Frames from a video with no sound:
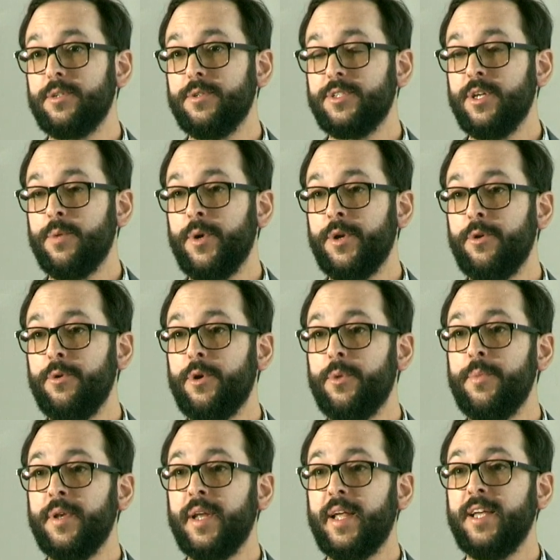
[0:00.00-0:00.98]
or someone who
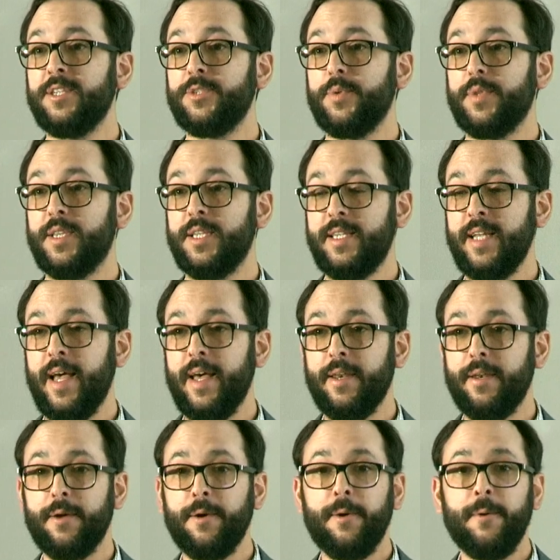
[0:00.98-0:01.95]
communicates with the
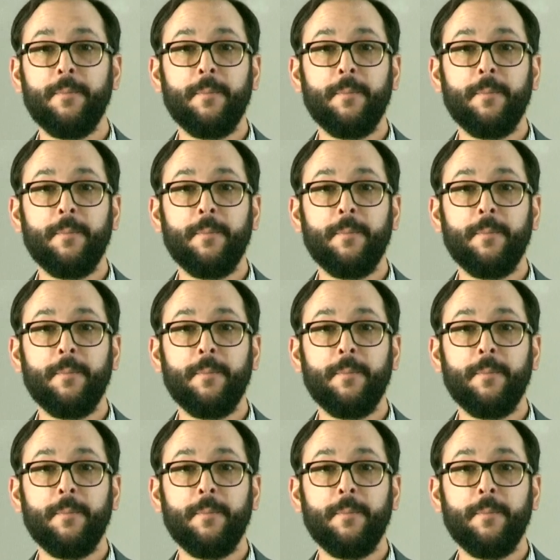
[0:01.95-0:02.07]
dead.